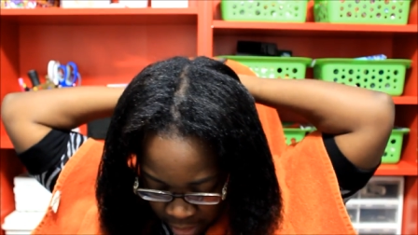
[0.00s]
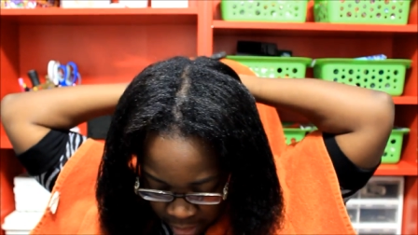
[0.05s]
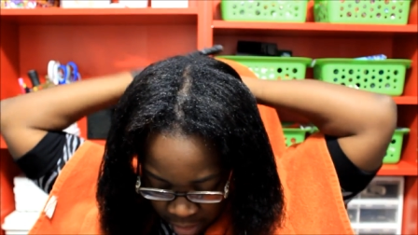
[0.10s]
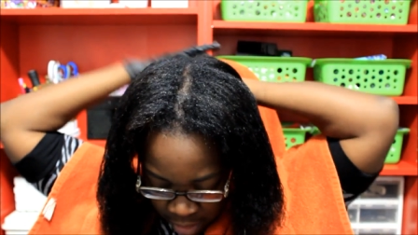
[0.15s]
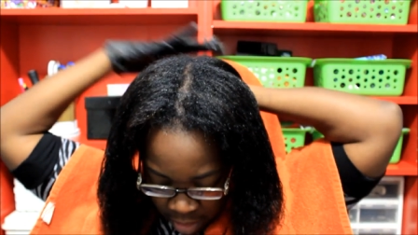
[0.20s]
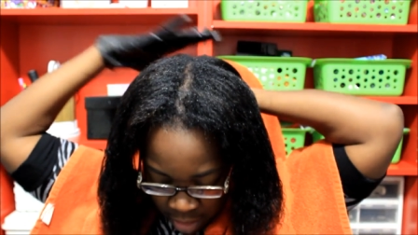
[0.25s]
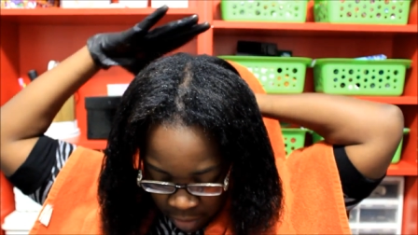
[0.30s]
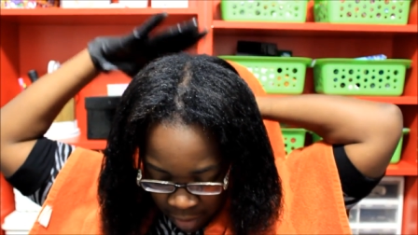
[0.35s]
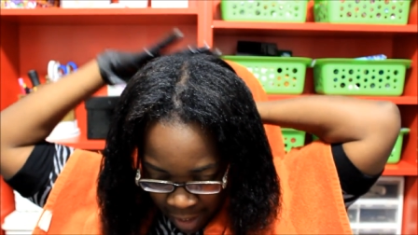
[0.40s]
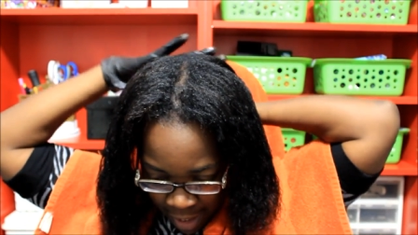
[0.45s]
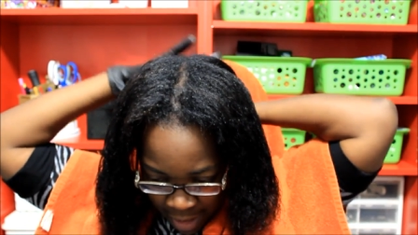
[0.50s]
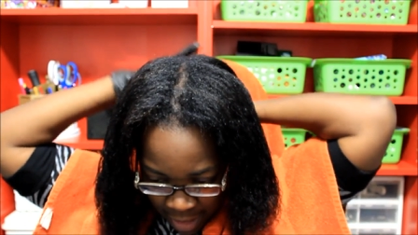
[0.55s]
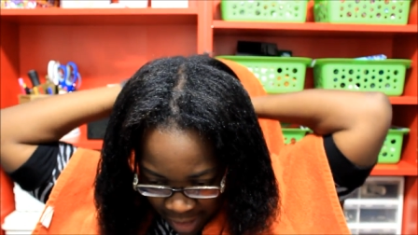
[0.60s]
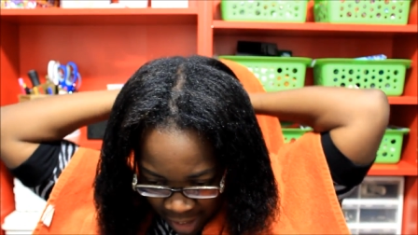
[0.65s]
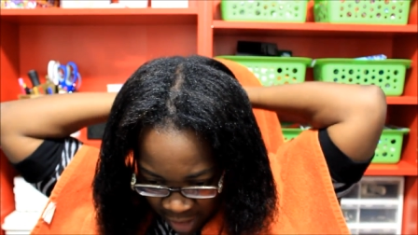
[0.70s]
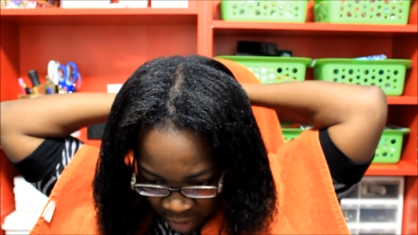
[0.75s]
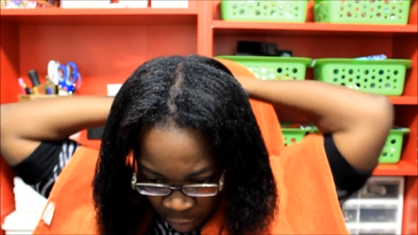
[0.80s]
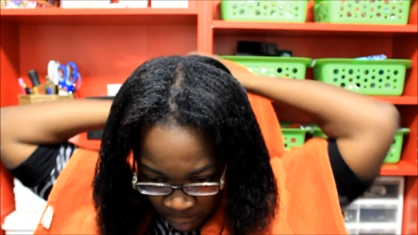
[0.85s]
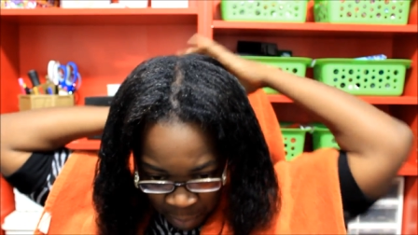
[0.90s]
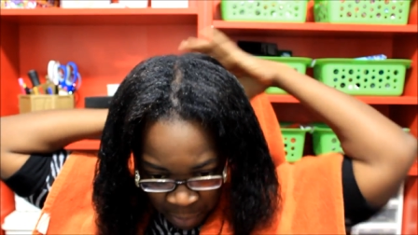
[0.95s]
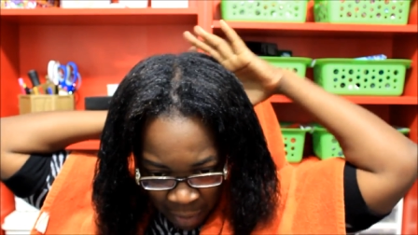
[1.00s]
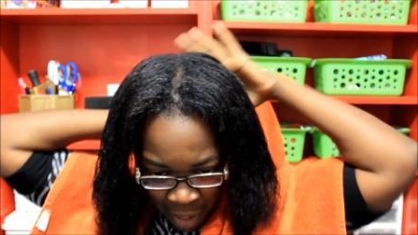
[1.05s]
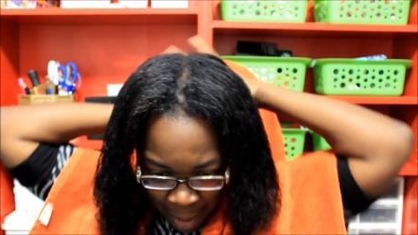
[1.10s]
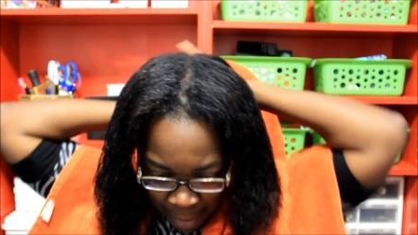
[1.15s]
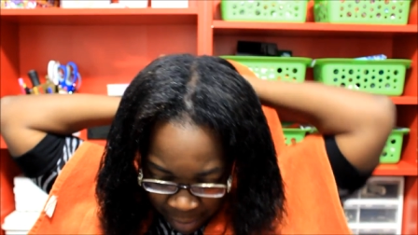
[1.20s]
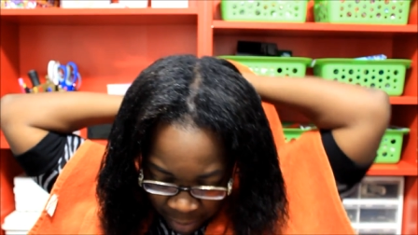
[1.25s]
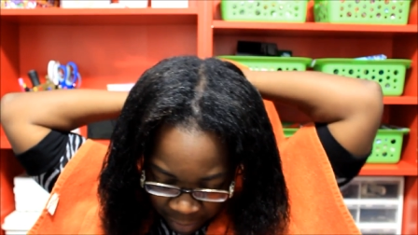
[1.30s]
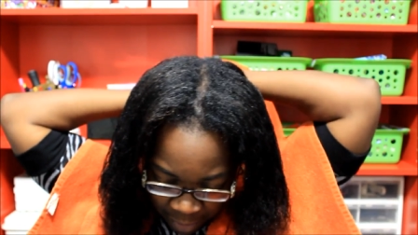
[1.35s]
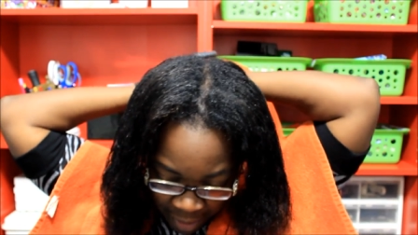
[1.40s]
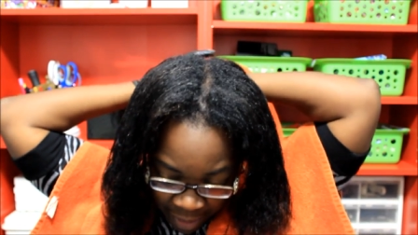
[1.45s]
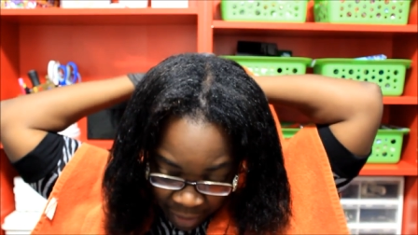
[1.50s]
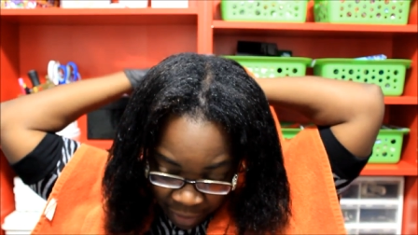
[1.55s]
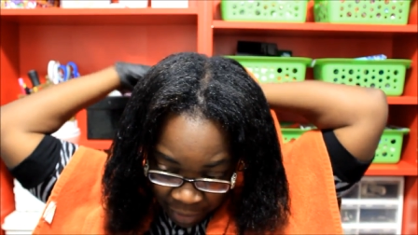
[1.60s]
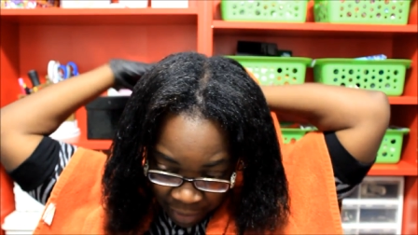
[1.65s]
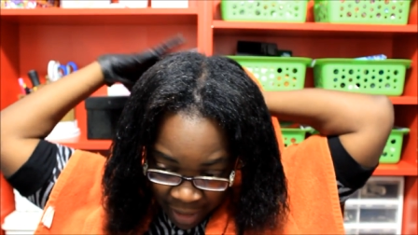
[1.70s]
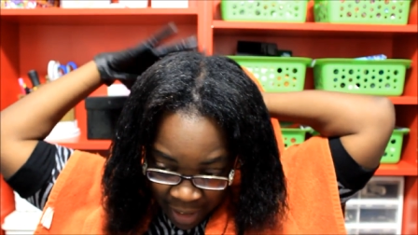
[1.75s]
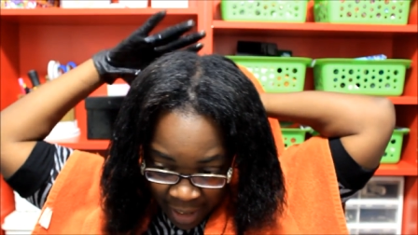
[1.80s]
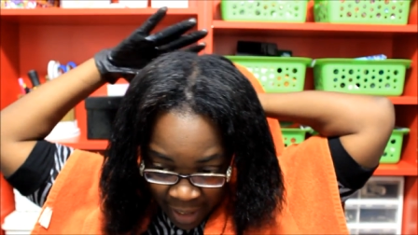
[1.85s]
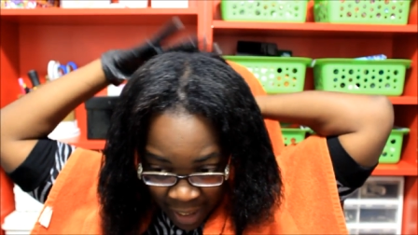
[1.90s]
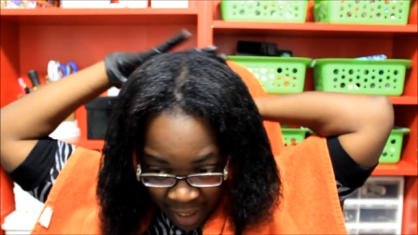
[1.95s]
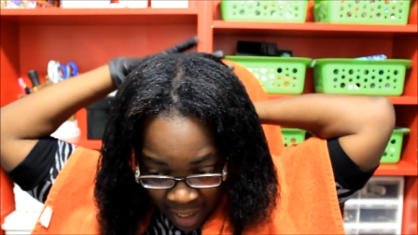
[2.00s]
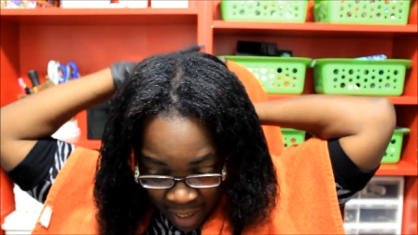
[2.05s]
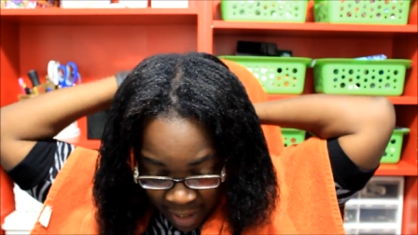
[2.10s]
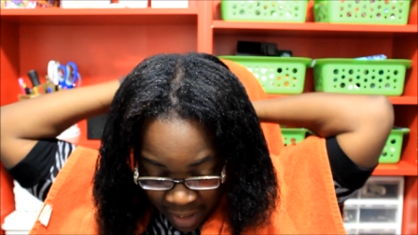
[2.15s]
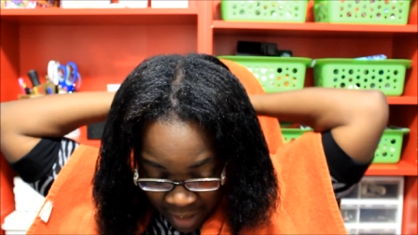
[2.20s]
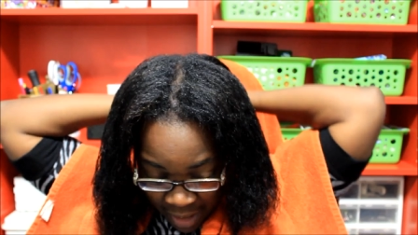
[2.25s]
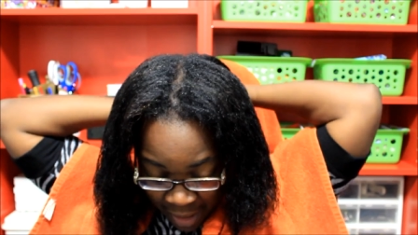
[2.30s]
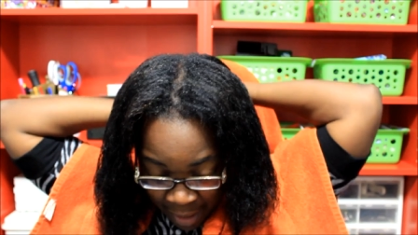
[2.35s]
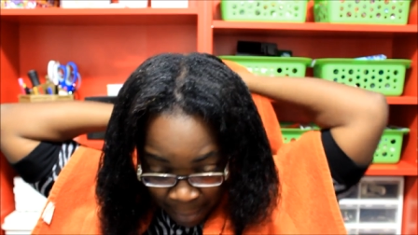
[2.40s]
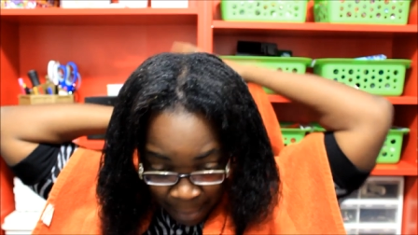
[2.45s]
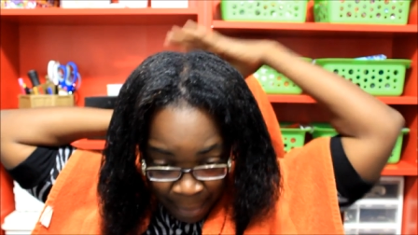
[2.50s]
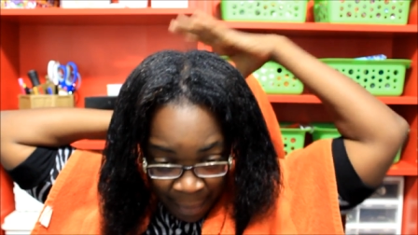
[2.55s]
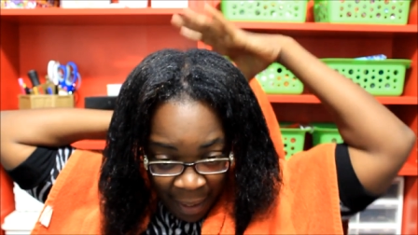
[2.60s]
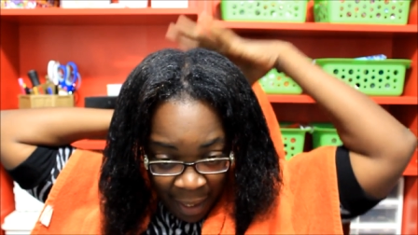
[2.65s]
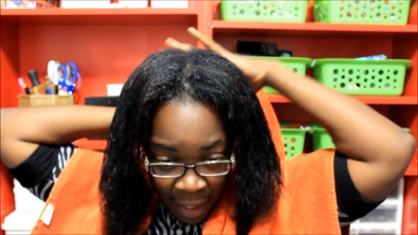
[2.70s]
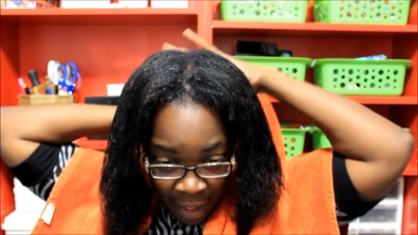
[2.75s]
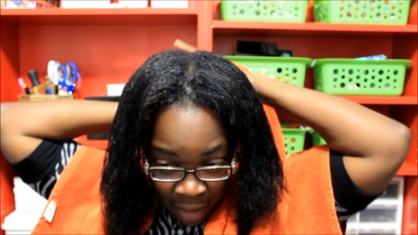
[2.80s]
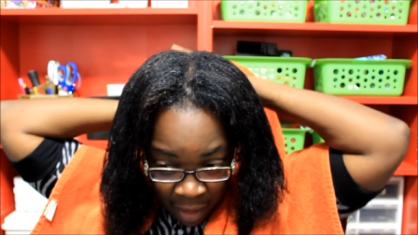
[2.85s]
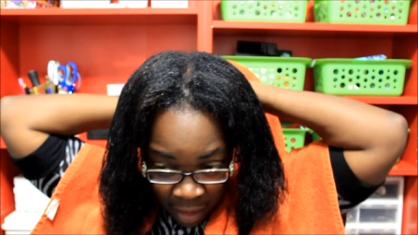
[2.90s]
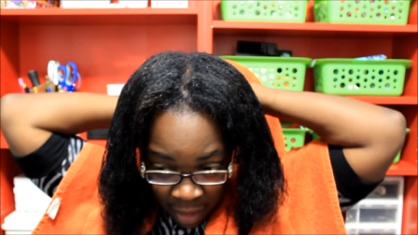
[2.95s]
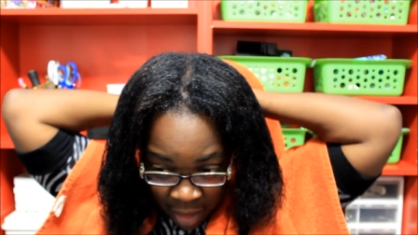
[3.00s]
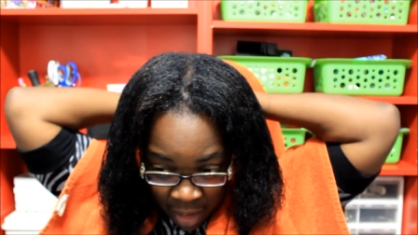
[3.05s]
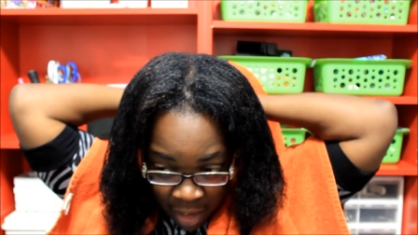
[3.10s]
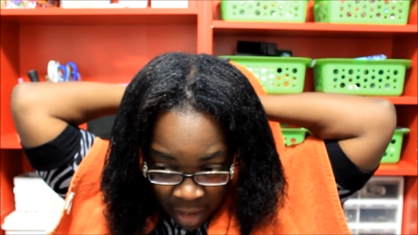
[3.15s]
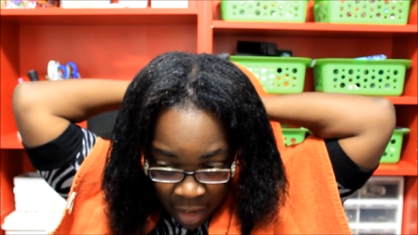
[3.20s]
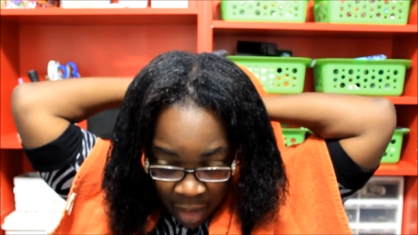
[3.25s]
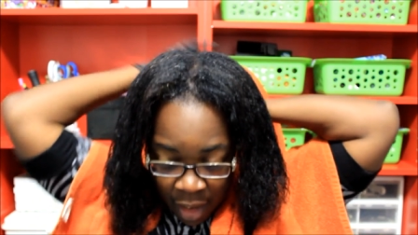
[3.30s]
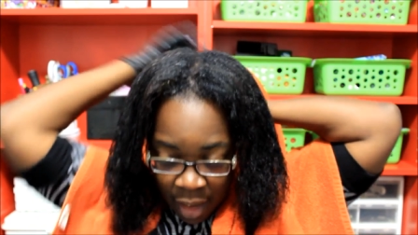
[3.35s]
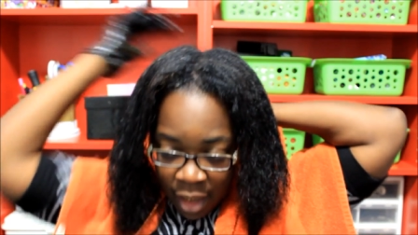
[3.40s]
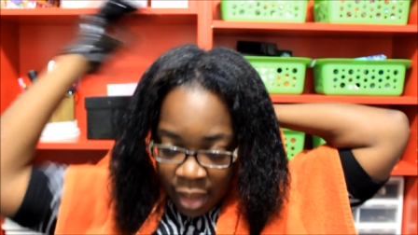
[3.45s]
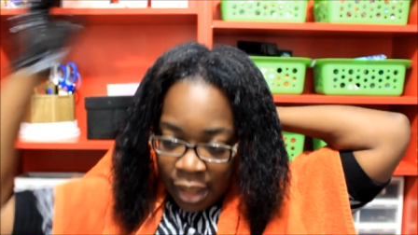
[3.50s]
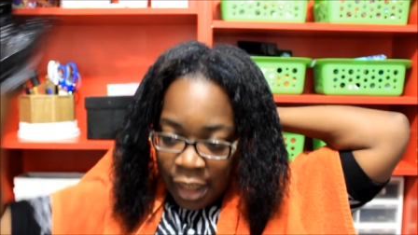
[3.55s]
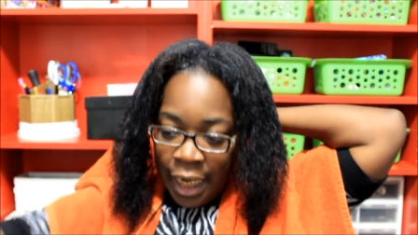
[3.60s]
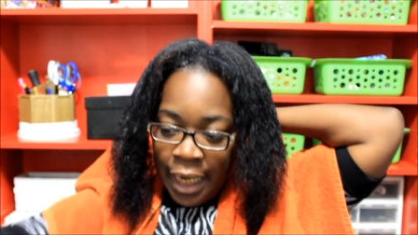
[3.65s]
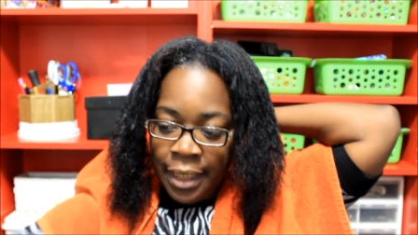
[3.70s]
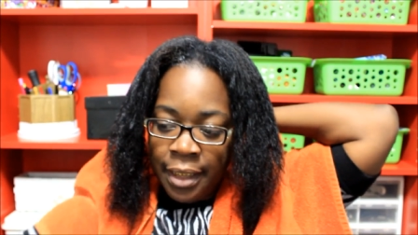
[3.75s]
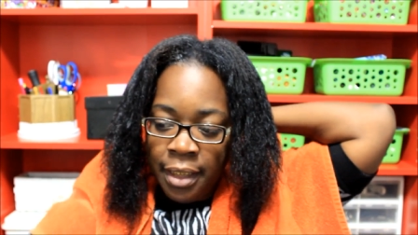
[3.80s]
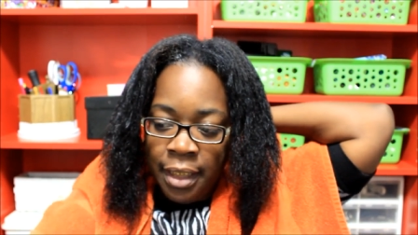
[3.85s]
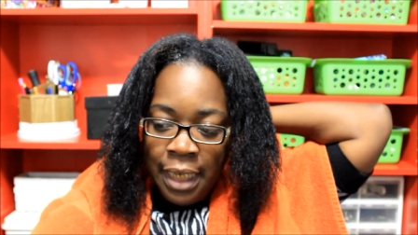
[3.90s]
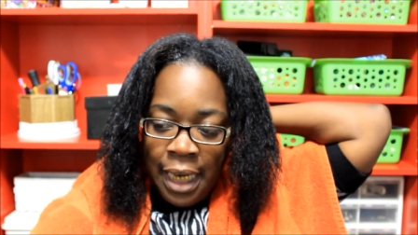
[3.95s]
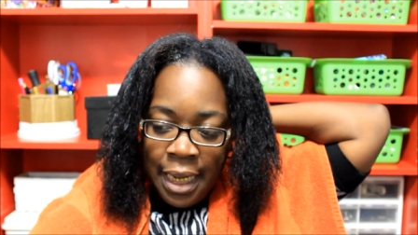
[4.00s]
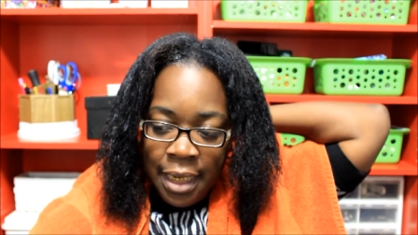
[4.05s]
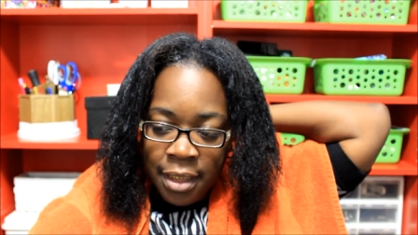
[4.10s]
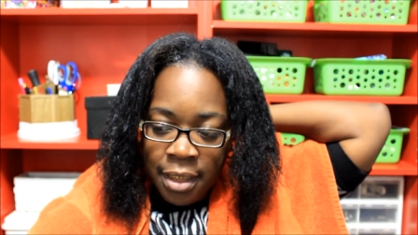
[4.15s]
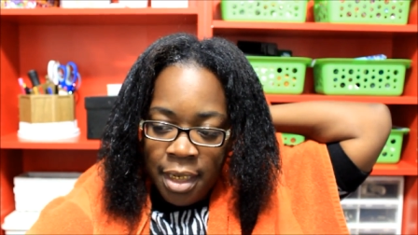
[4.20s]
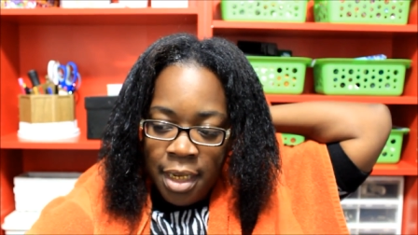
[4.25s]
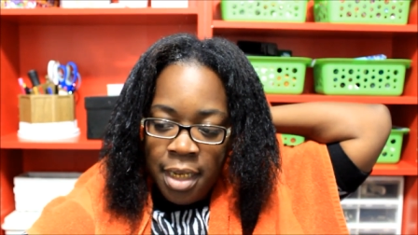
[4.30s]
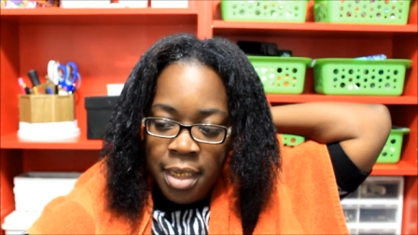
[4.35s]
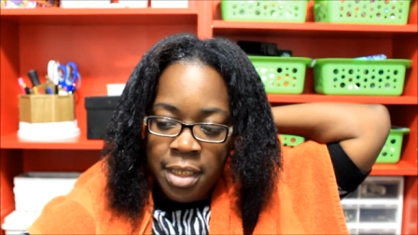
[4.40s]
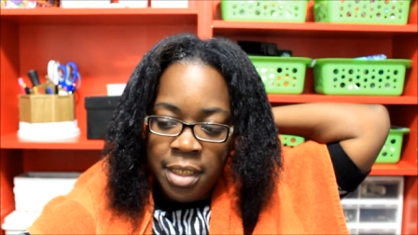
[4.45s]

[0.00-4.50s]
You know, I ain't got no problem with gray hair in the back like like that.